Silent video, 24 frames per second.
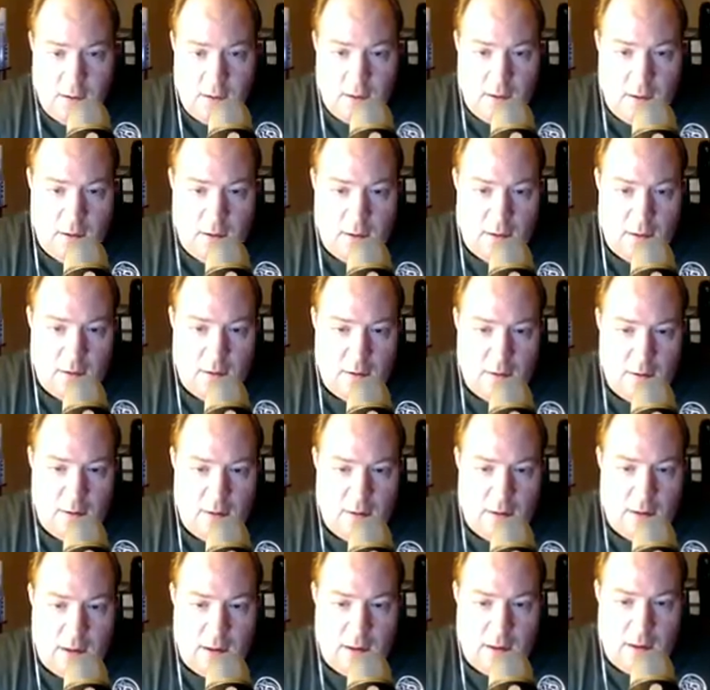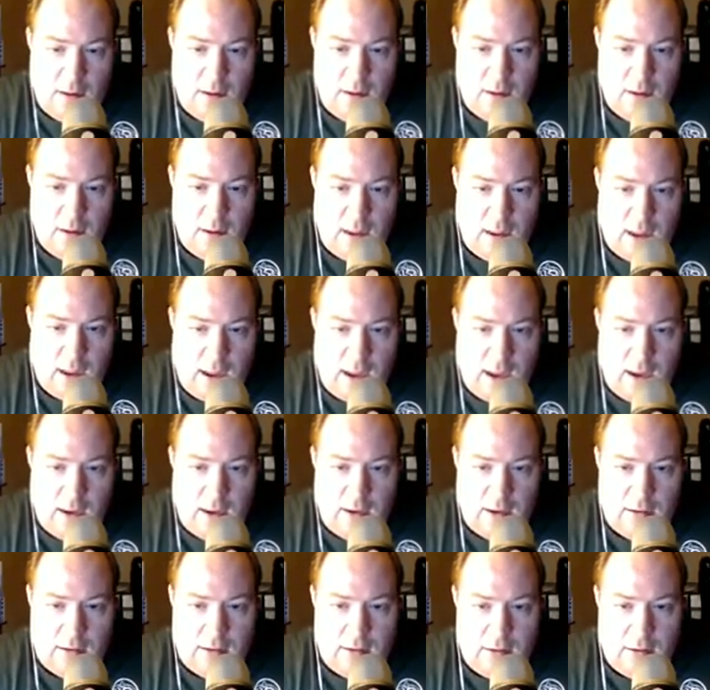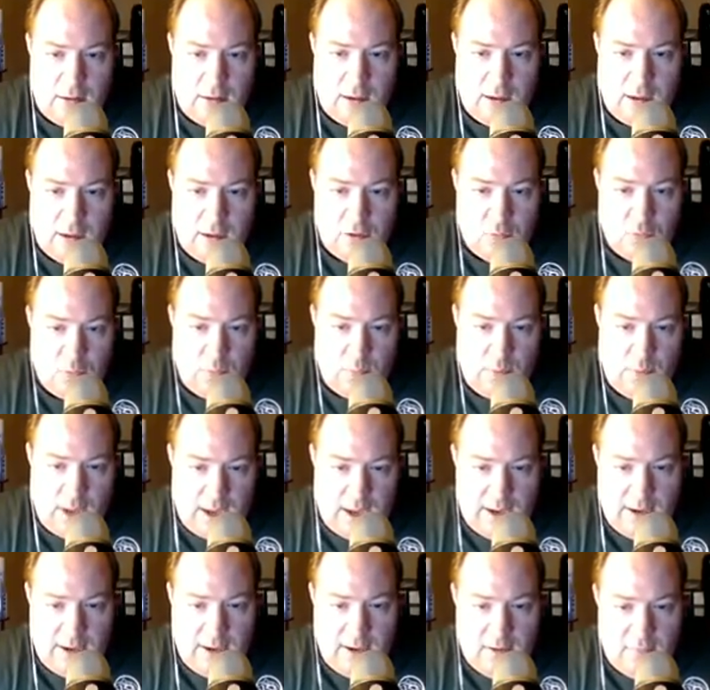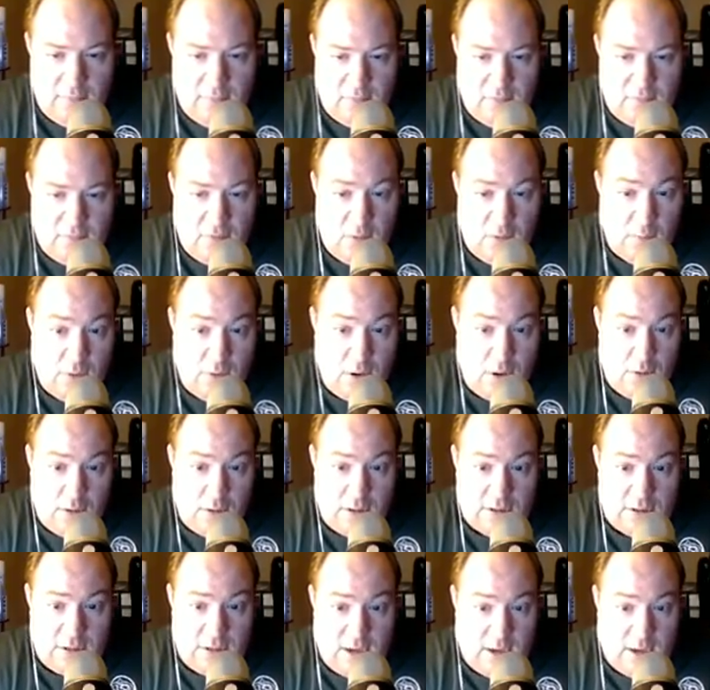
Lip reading: And it's repetitive if your opponent's